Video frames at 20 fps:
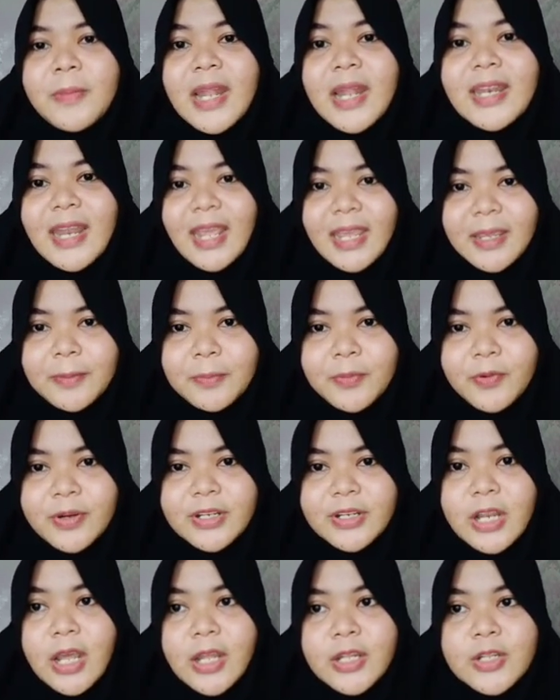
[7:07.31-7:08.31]

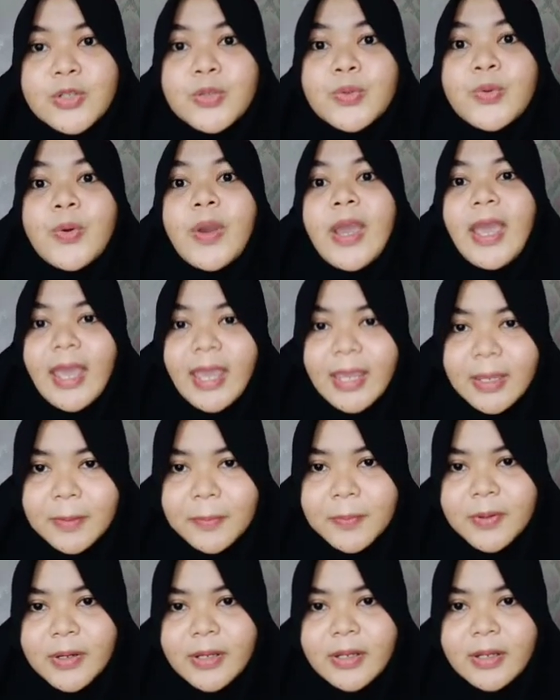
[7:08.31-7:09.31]
apron to
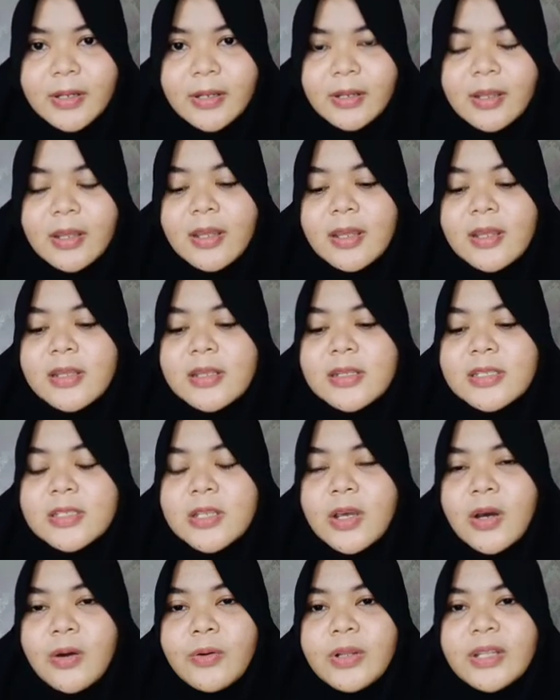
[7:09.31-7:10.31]
apron.
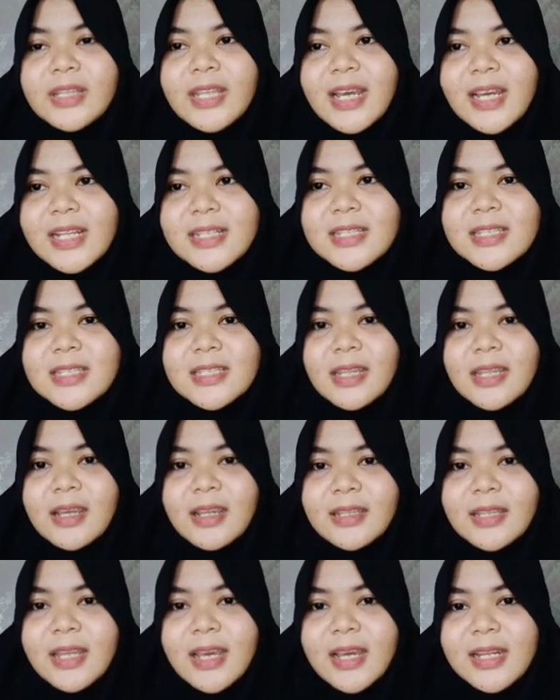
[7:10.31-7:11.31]
So that
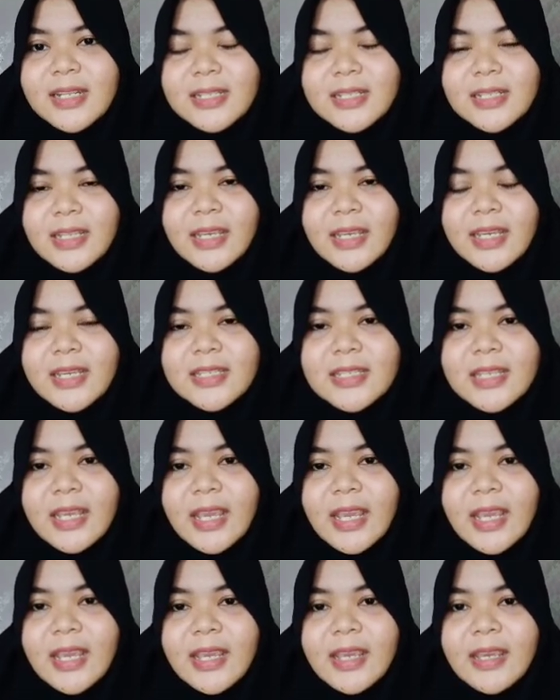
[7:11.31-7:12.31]
is
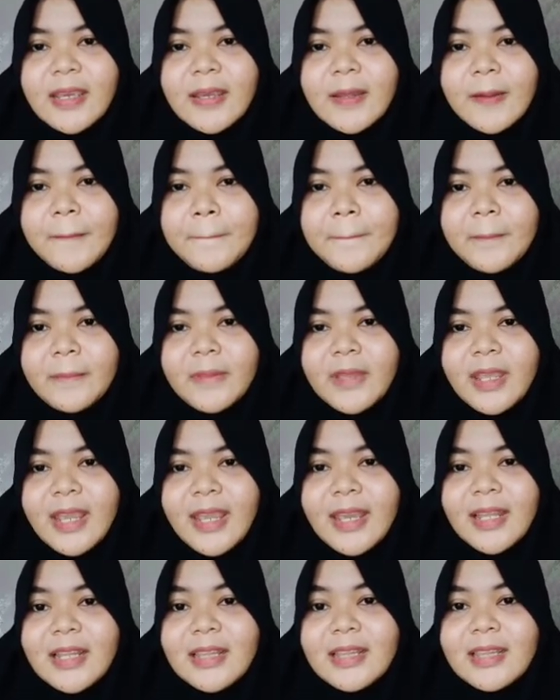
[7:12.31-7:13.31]
a
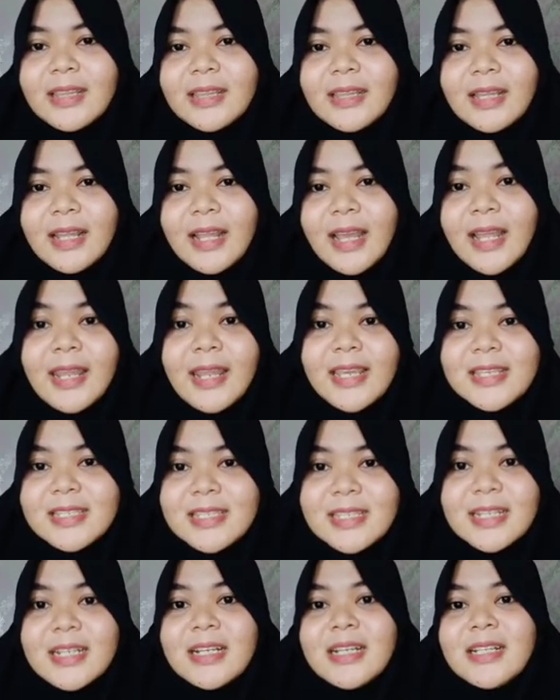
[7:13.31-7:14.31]

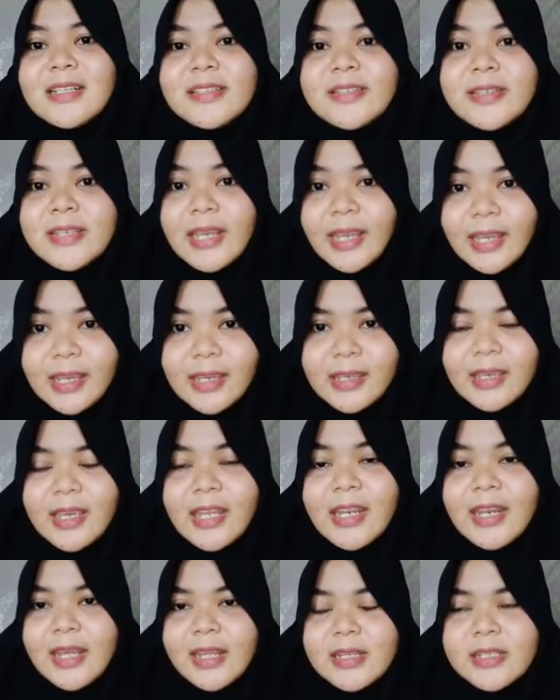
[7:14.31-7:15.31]
lexical change in
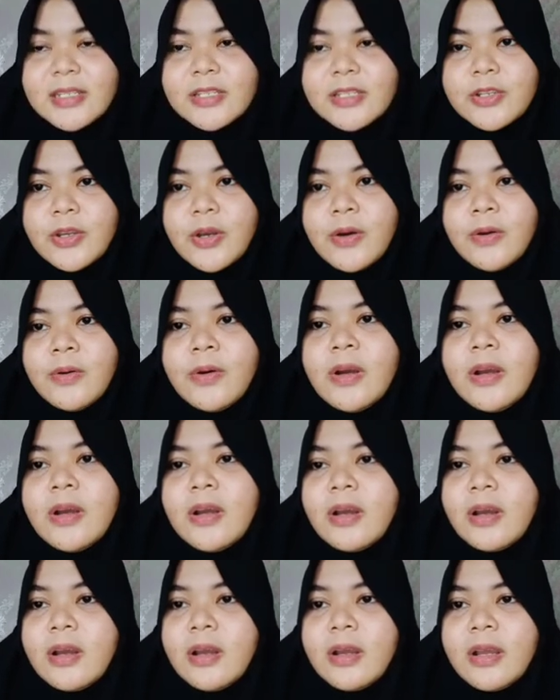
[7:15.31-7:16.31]
it. So
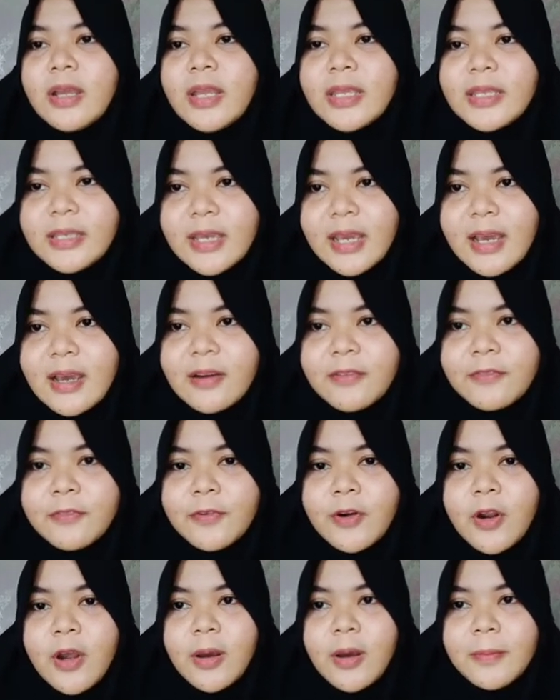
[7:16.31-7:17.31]
yeah,
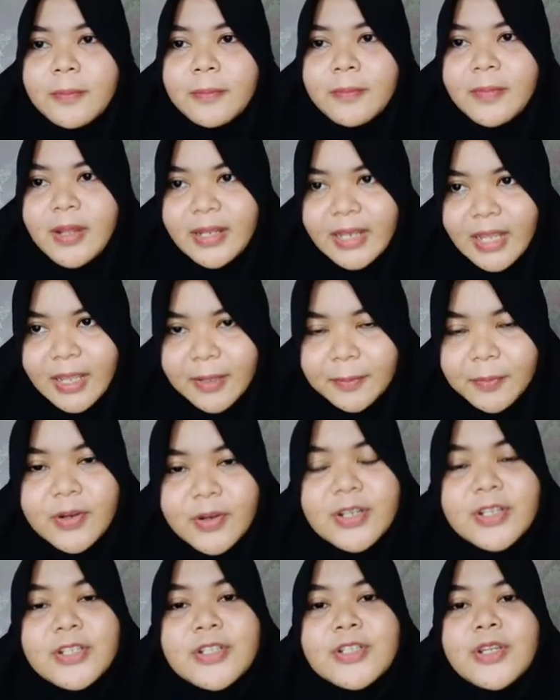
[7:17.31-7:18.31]
from an
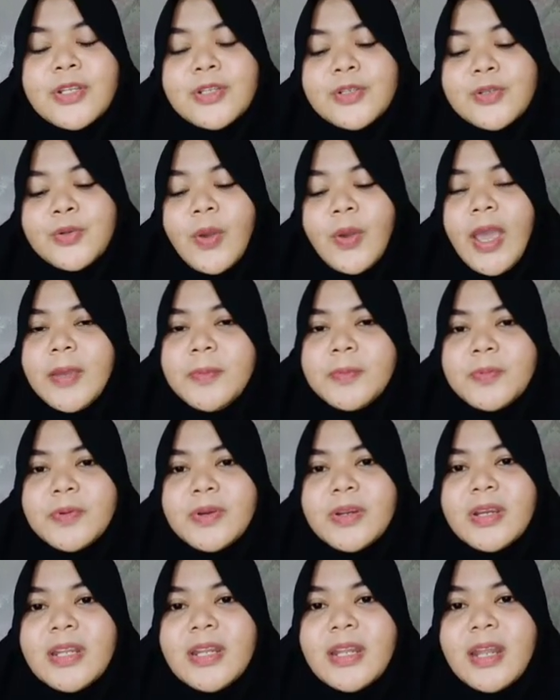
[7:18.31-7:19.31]
apron to
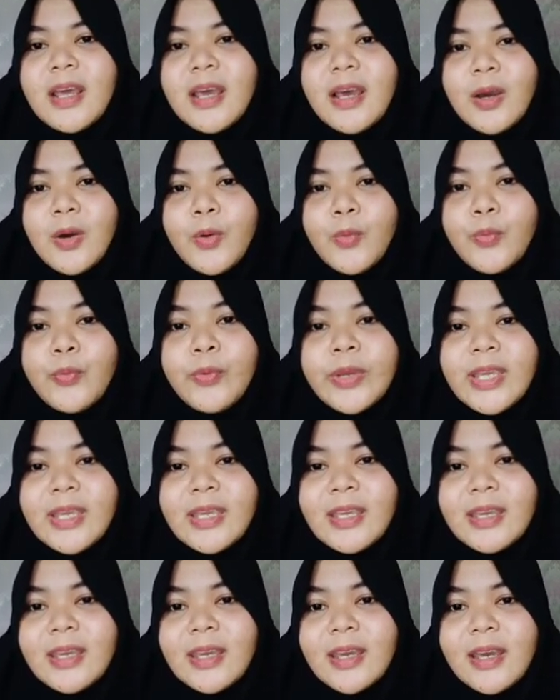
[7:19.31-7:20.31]
apron, we